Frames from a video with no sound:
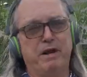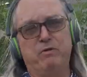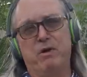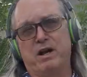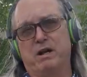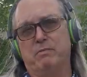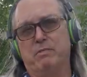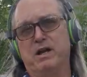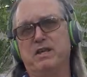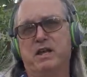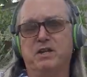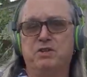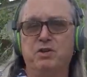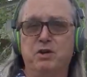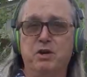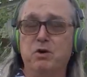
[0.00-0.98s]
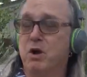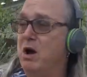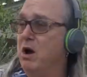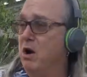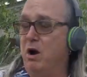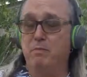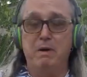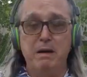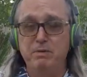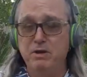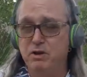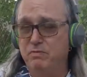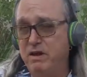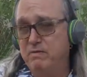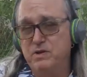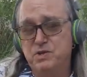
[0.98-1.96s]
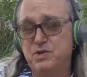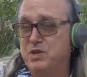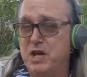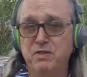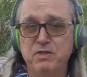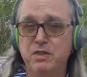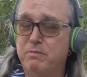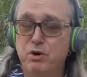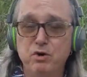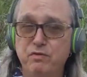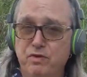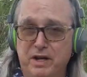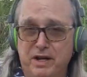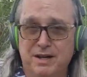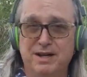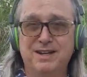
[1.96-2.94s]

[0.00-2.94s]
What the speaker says: recommended it to you, or maybe you've even seen the movie